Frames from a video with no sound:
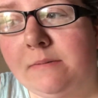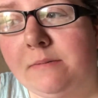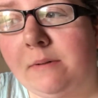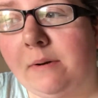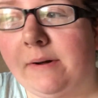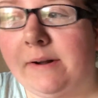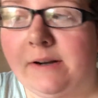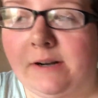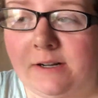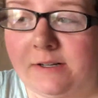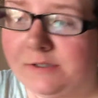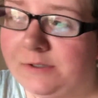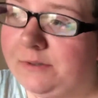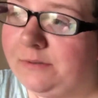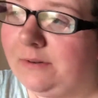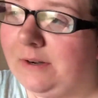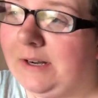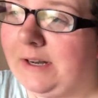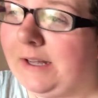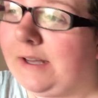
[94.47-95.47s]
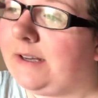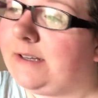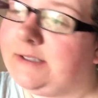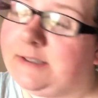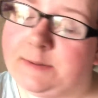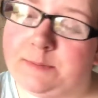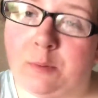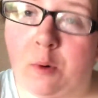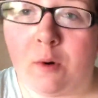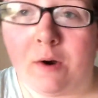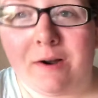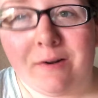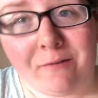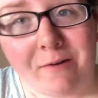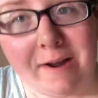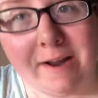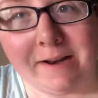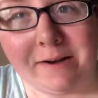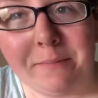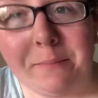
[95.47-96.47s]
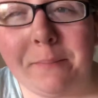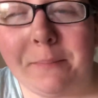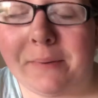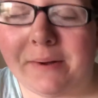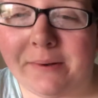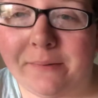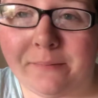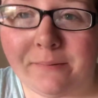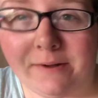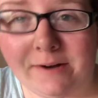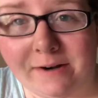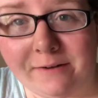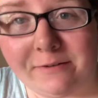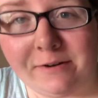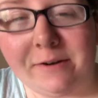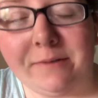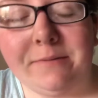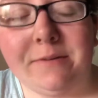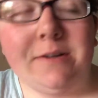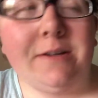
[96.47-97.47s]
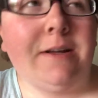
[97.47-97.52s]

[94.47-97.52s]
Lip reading: Probably not too ready because it's pouring rain, but whatever.